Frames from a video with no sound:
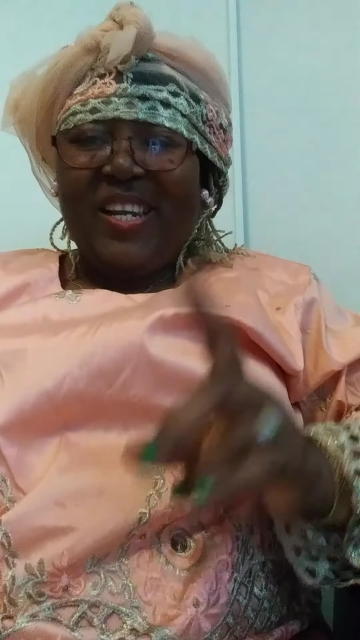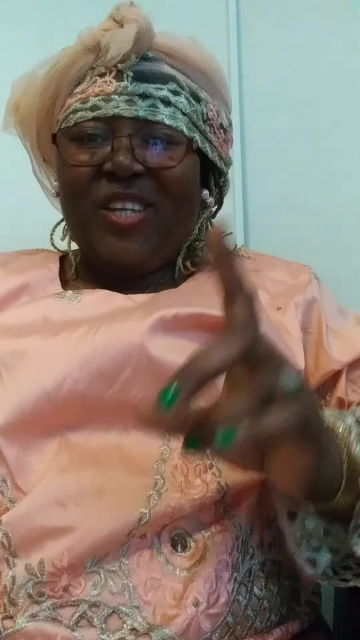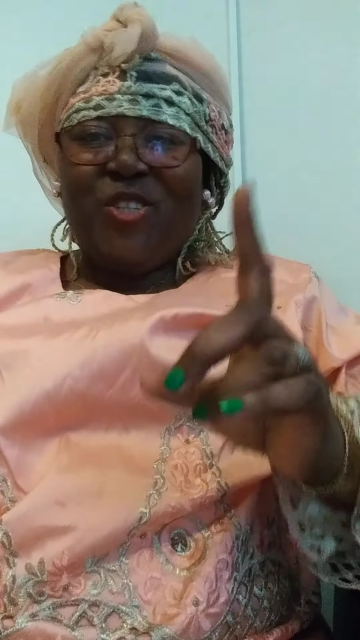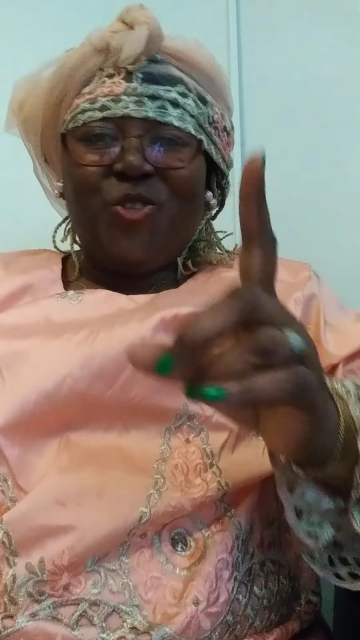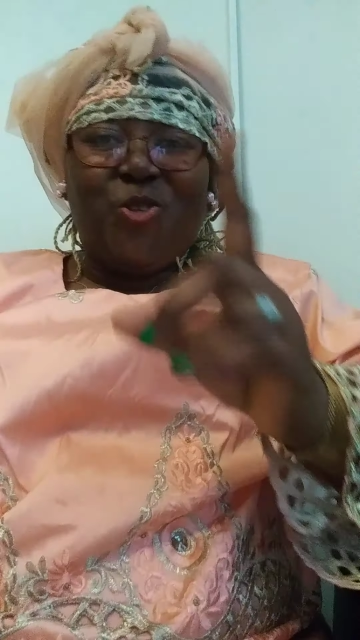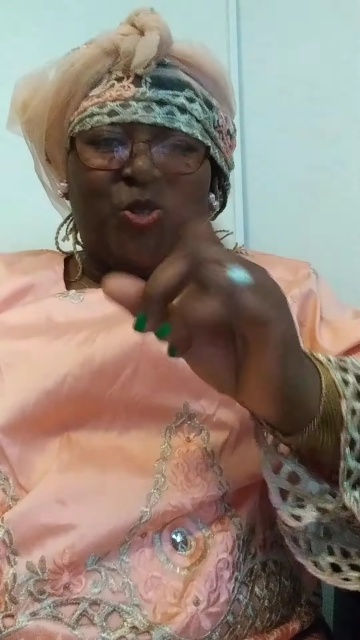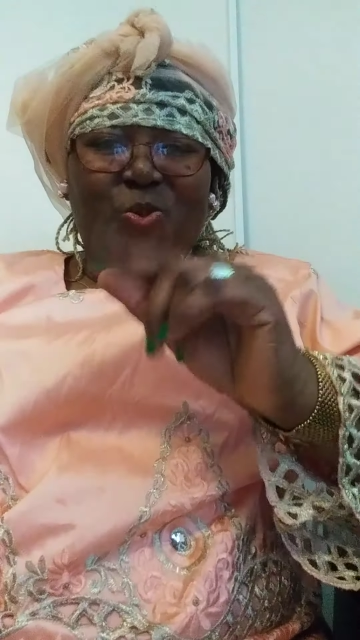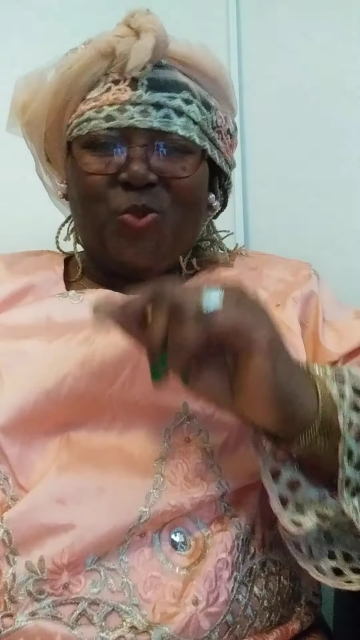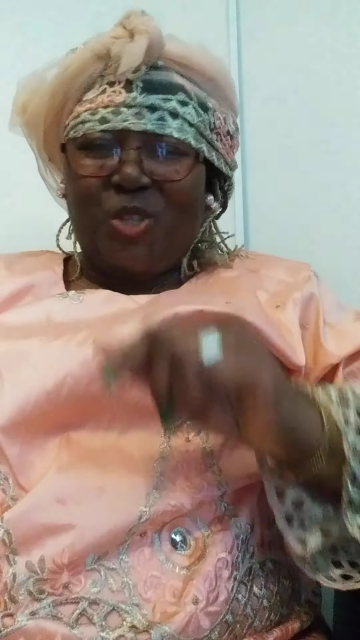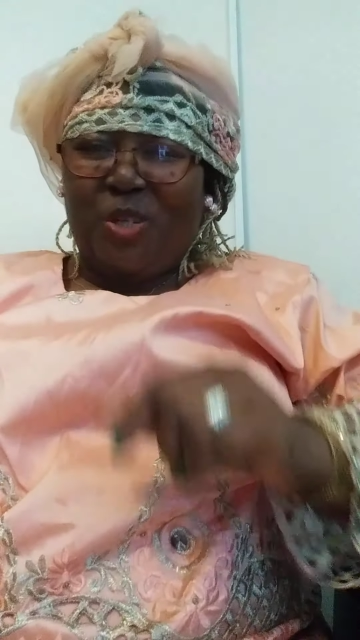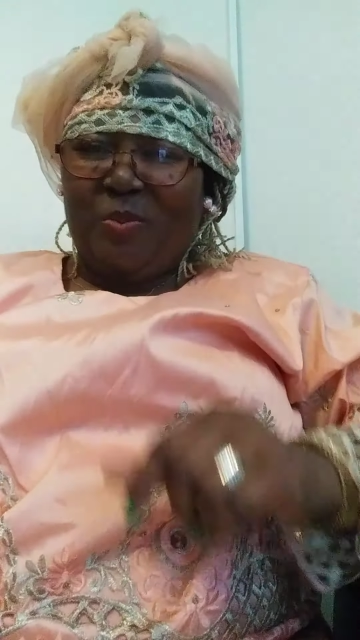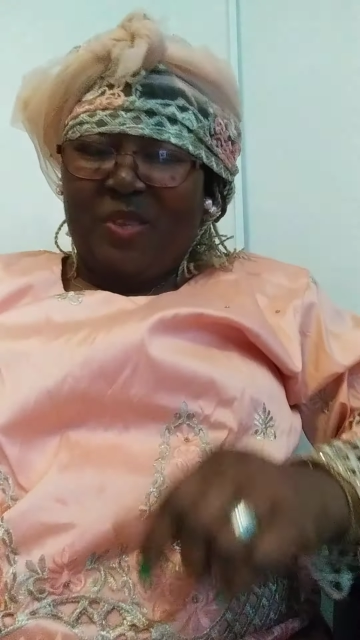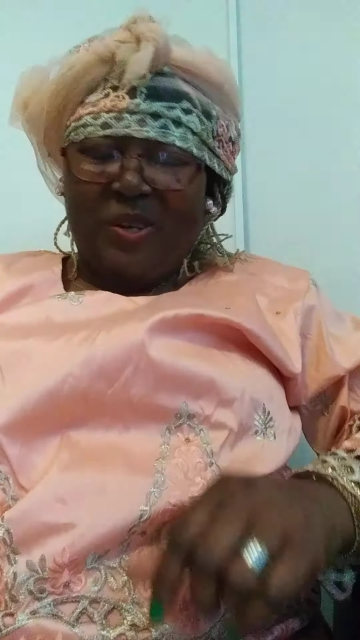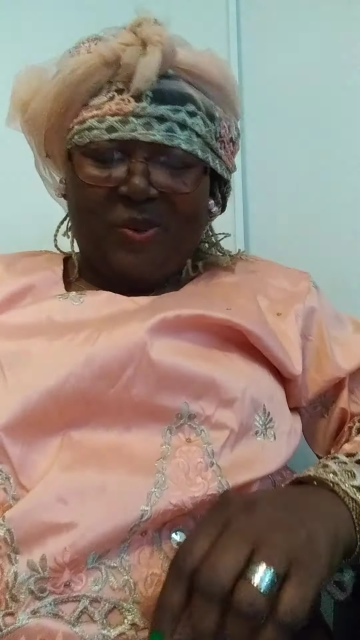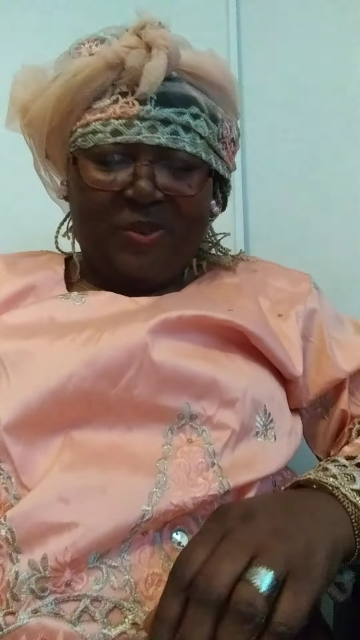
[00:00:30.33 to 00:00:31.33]
Let's just
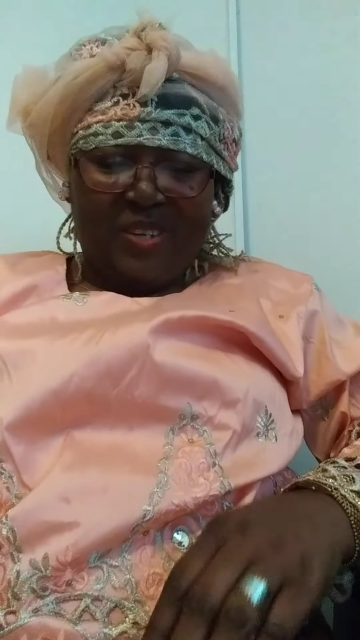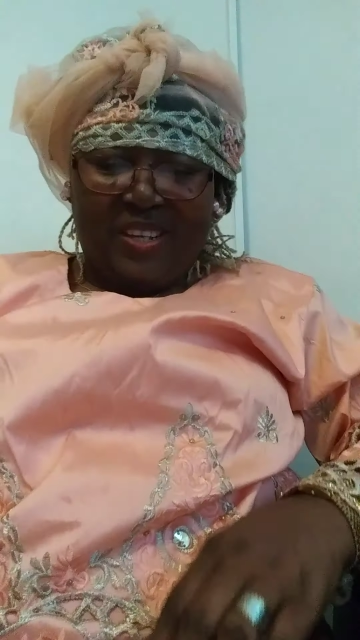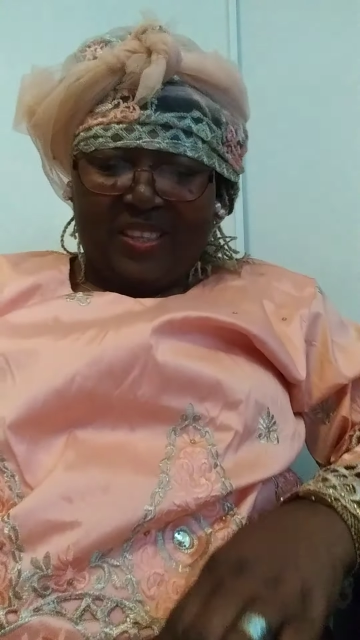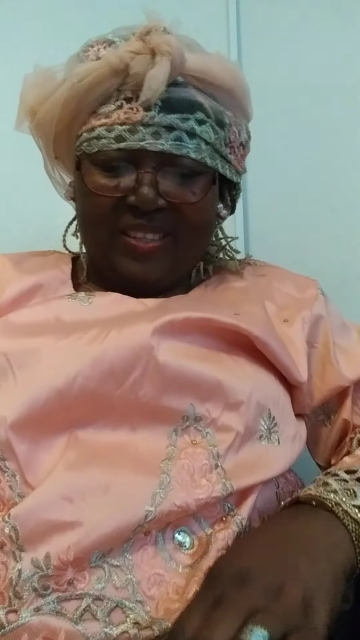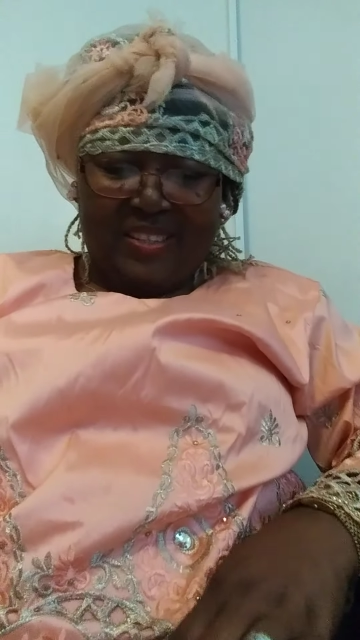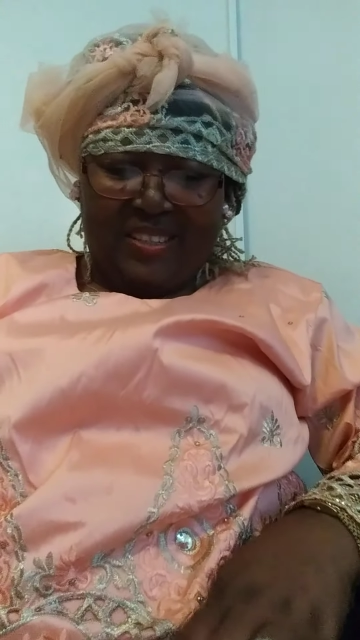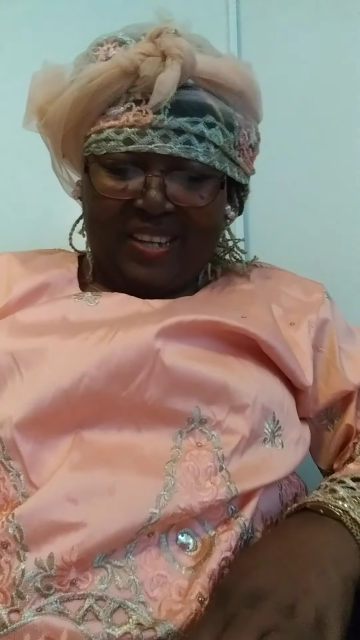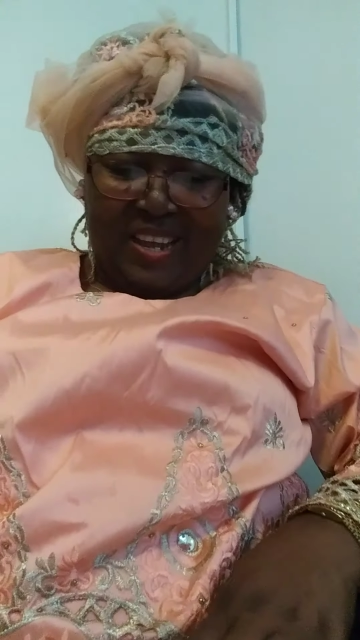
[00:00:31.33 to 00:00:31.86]
worship the Lord at this